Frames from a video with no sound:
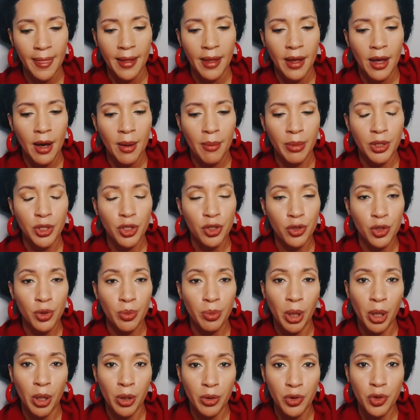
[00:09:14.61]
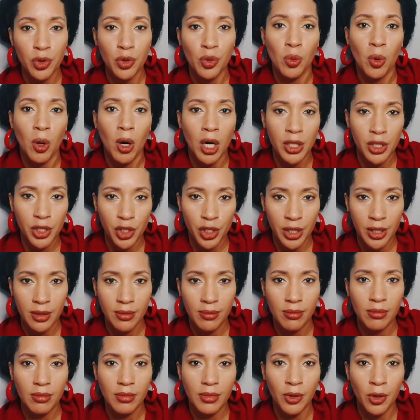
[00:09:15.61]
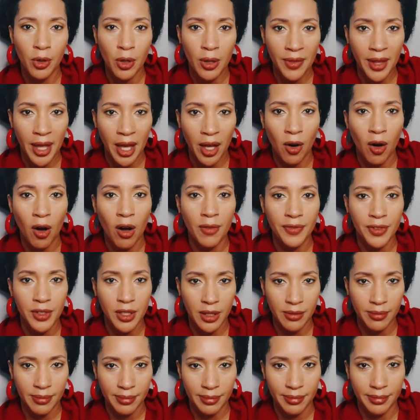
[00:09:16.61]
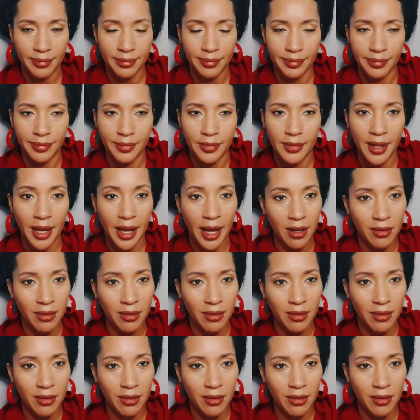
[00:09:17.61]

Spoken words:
but you're supposed to wash it that often. Now,